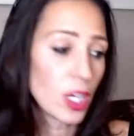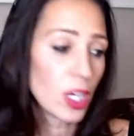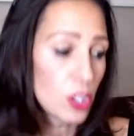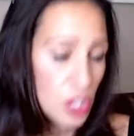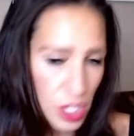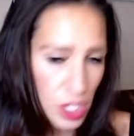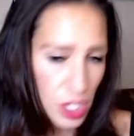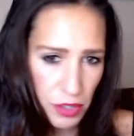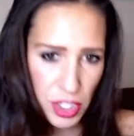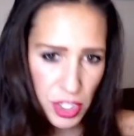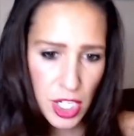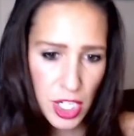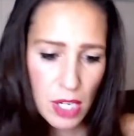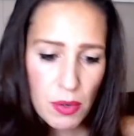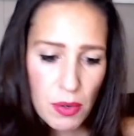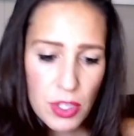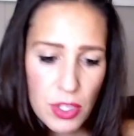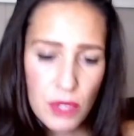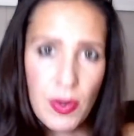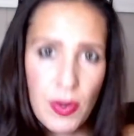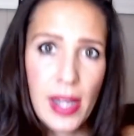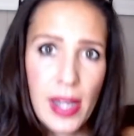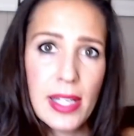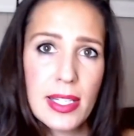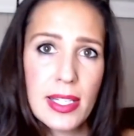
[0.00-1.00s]
So she was
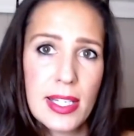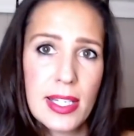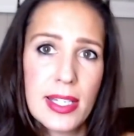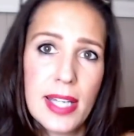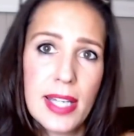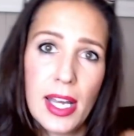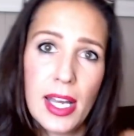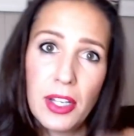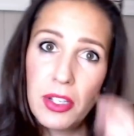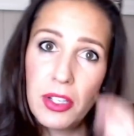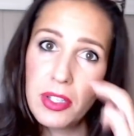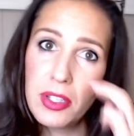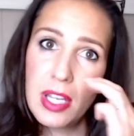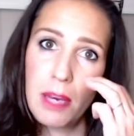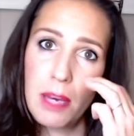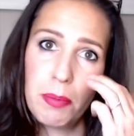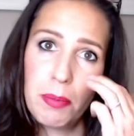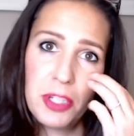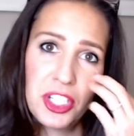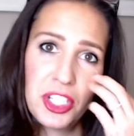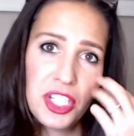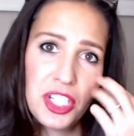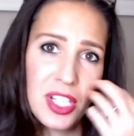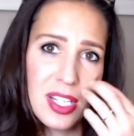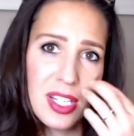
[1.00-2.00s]
right to tell you that, but
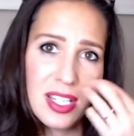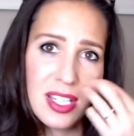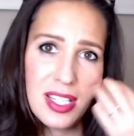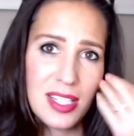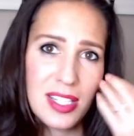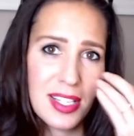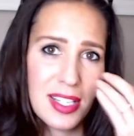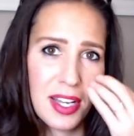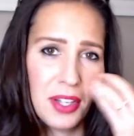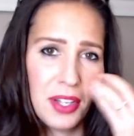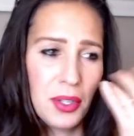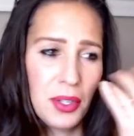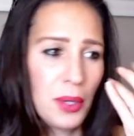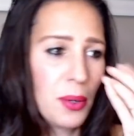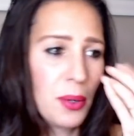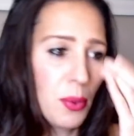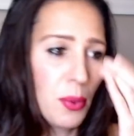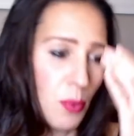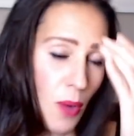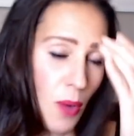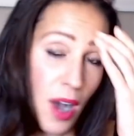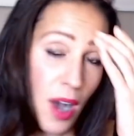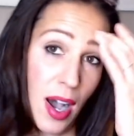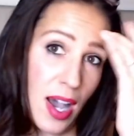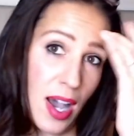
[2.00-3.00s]
she didn't tell you
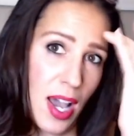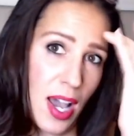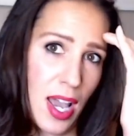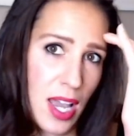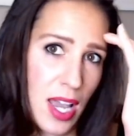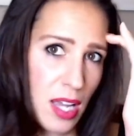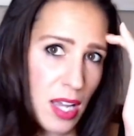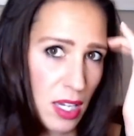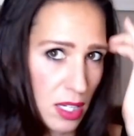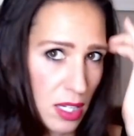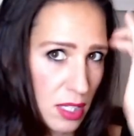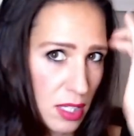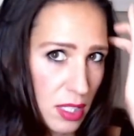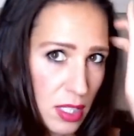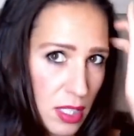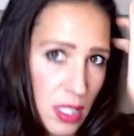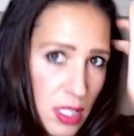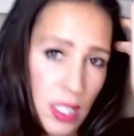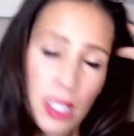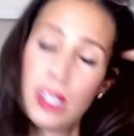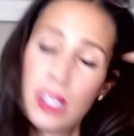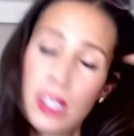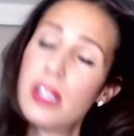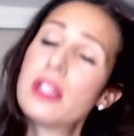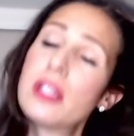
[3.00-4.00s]
why.
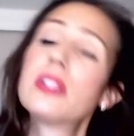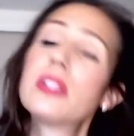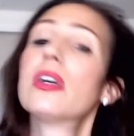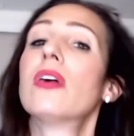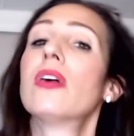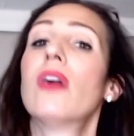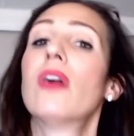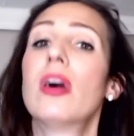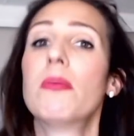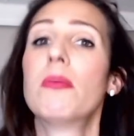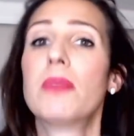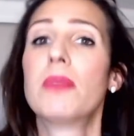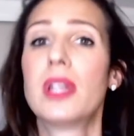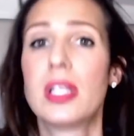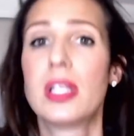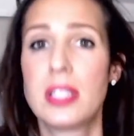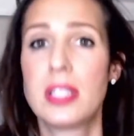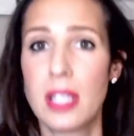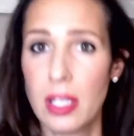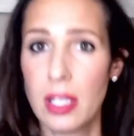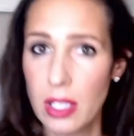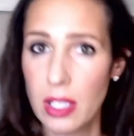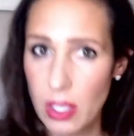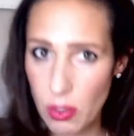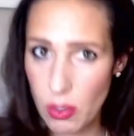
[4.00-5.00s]
So I'm going to
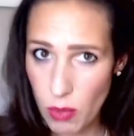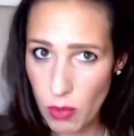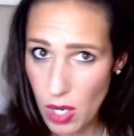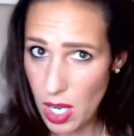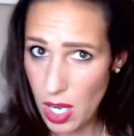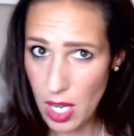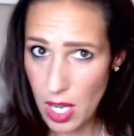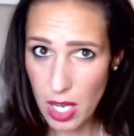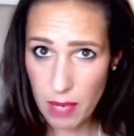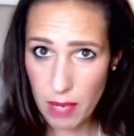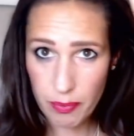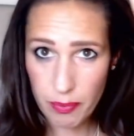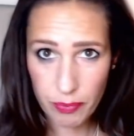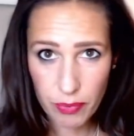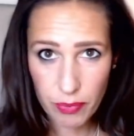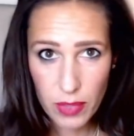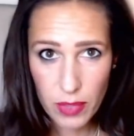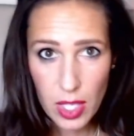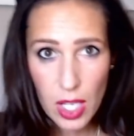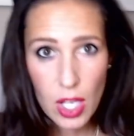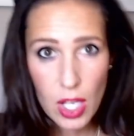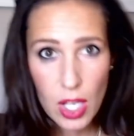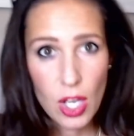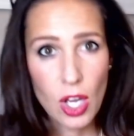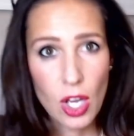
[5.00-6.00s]
tell you why.
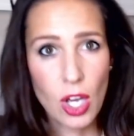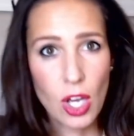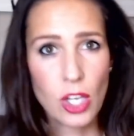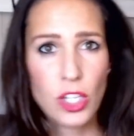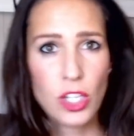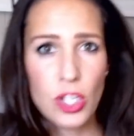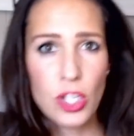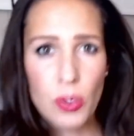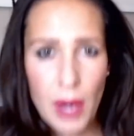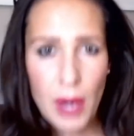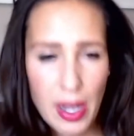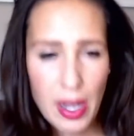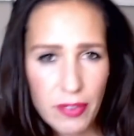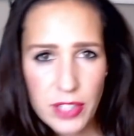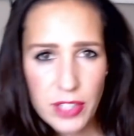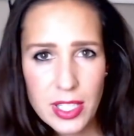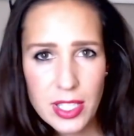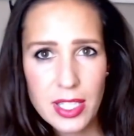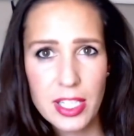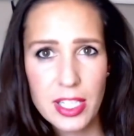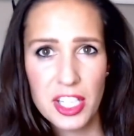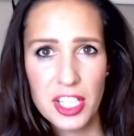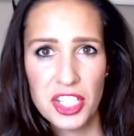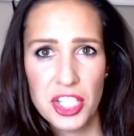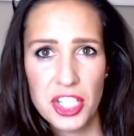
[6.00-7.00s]
You have to
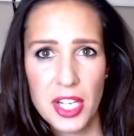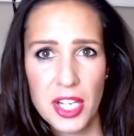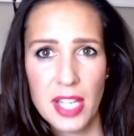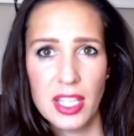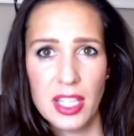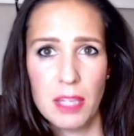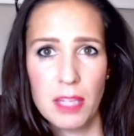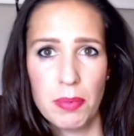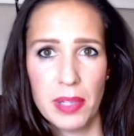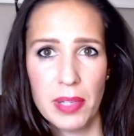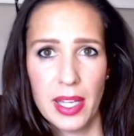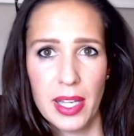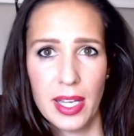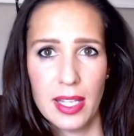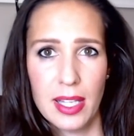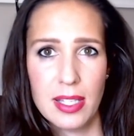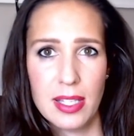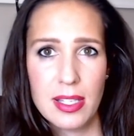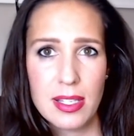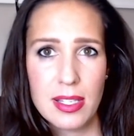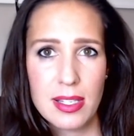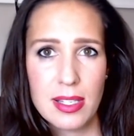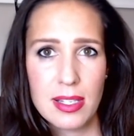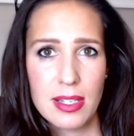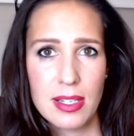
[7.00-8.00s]
initiate the
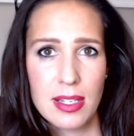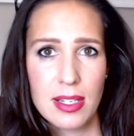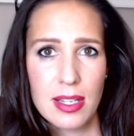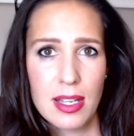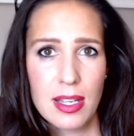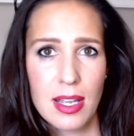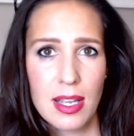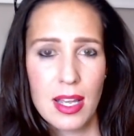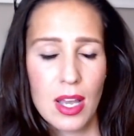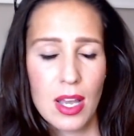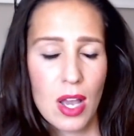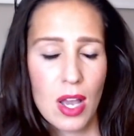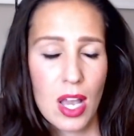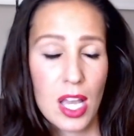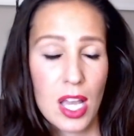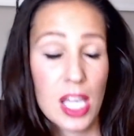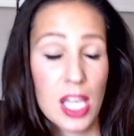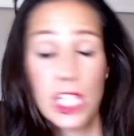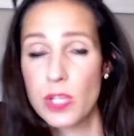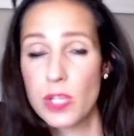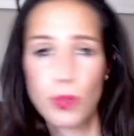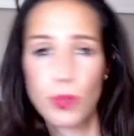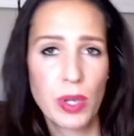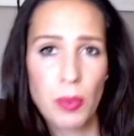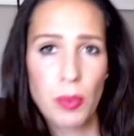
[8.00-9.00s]
plans
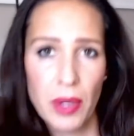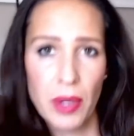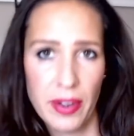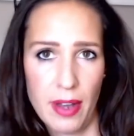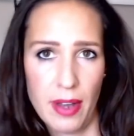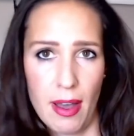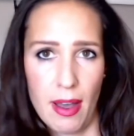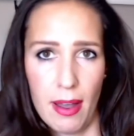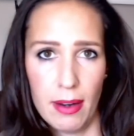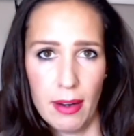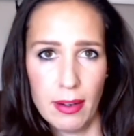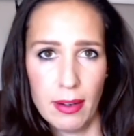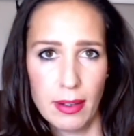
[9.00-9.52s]
because we will not.